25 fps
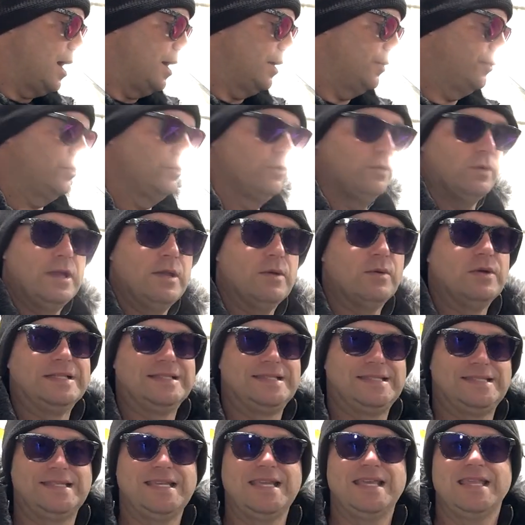So we would
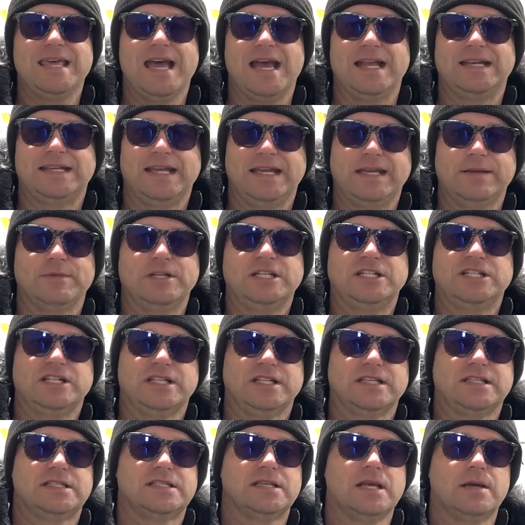see that damage in
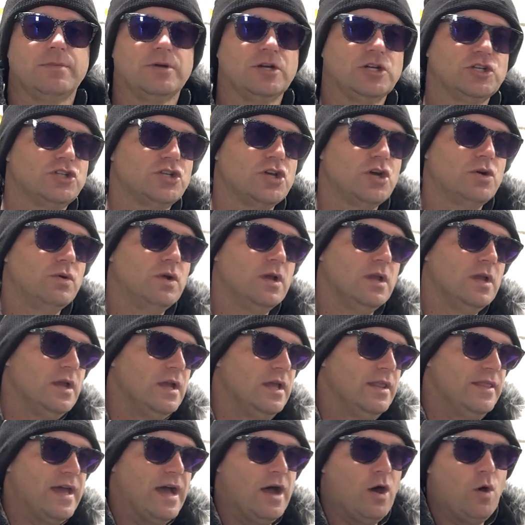the summer. So
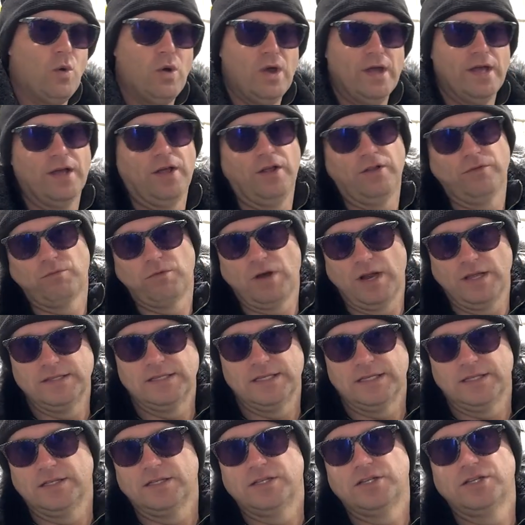that oil
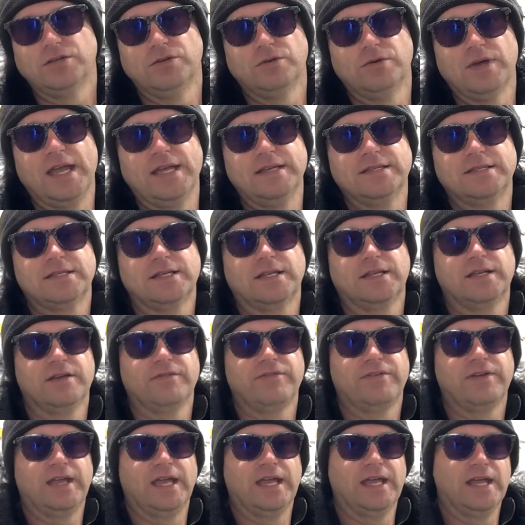runs into a
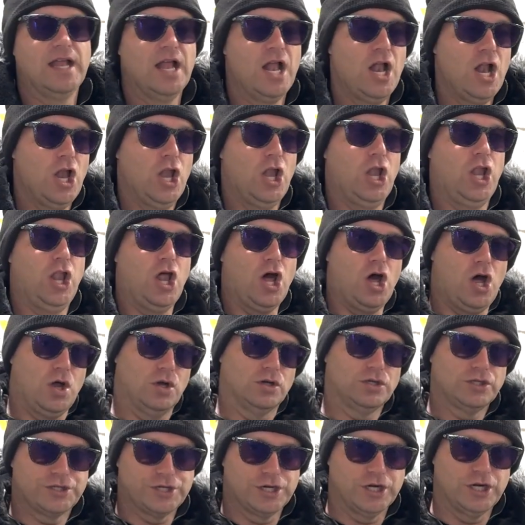significant
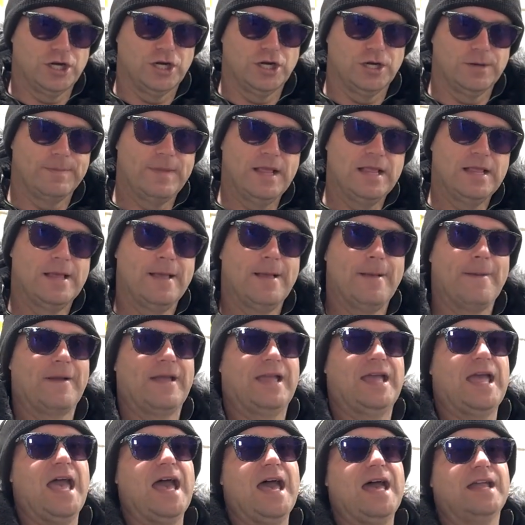long-term
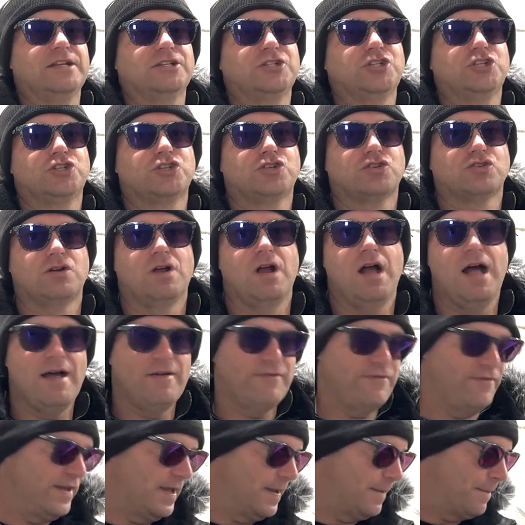
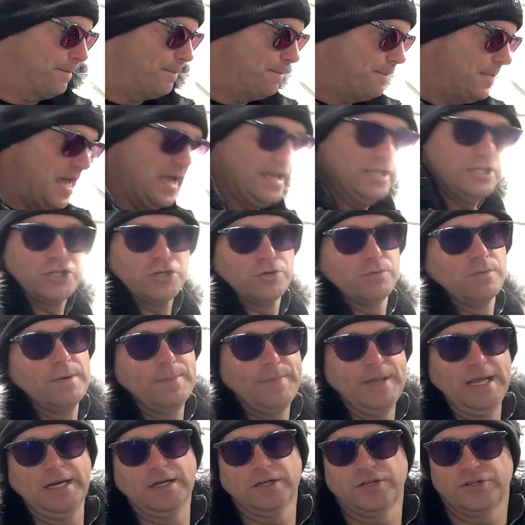catastrophic major
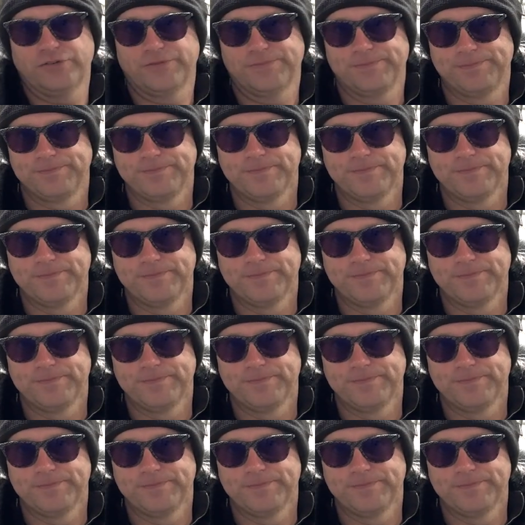repairs.